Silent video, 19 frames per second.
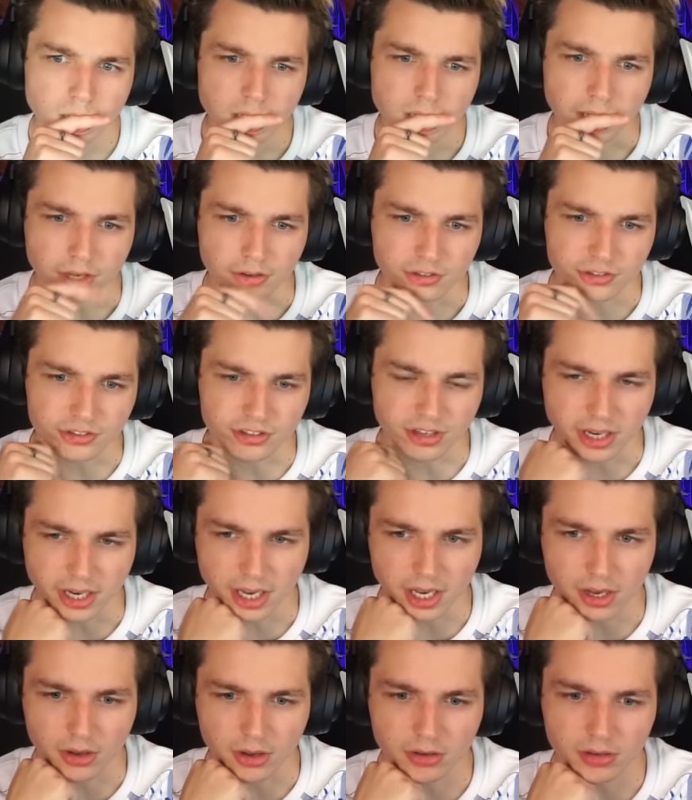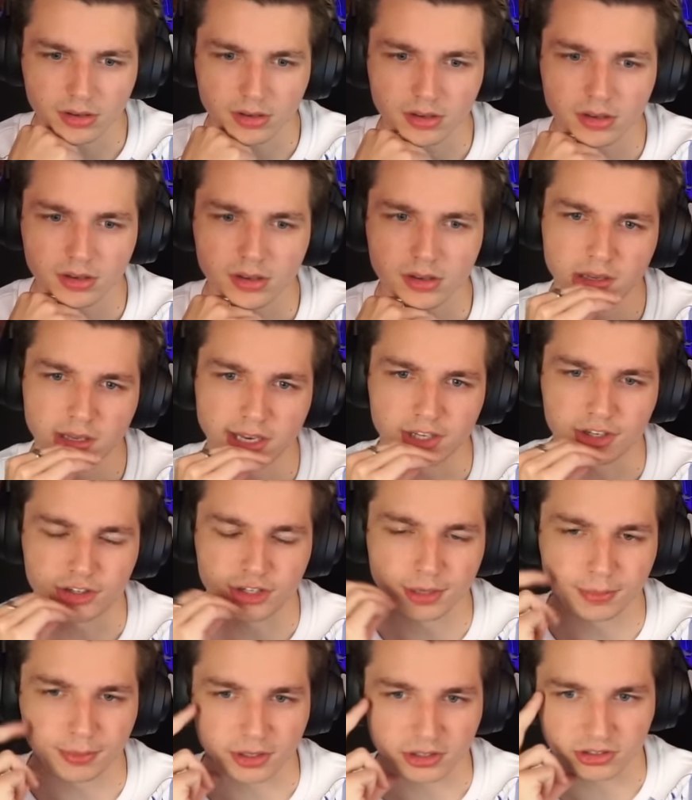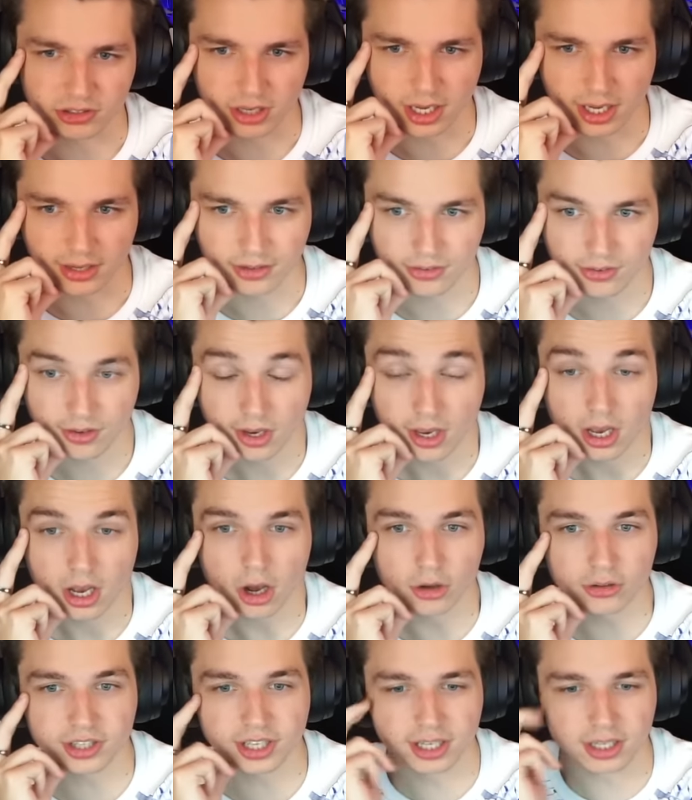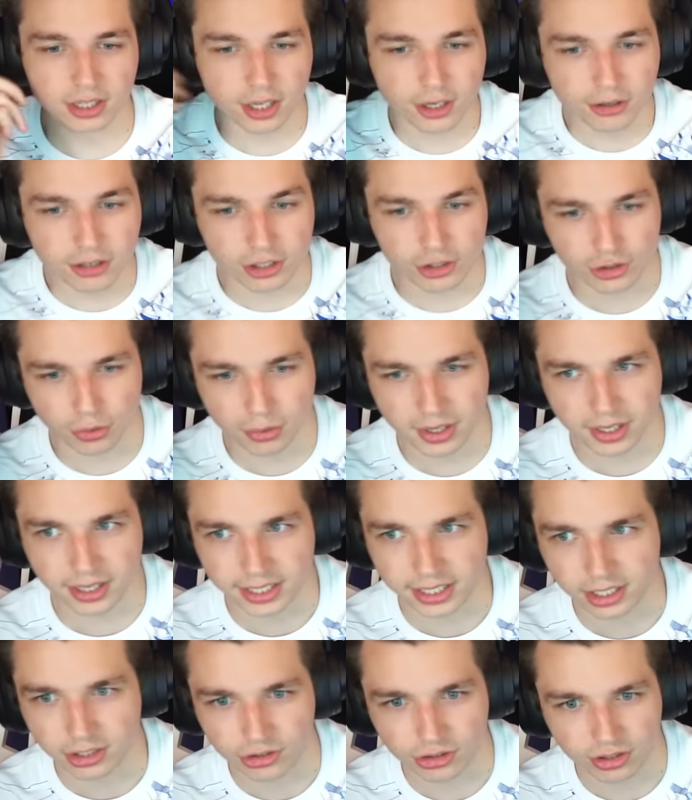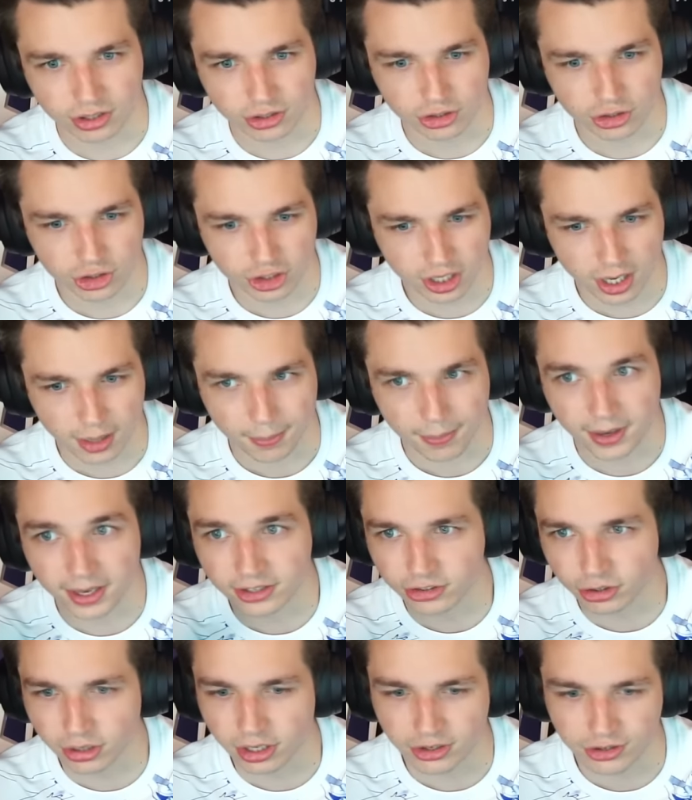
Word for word: all set out. That ship looks nuts. Oh, so they literally joined like his ship, and so did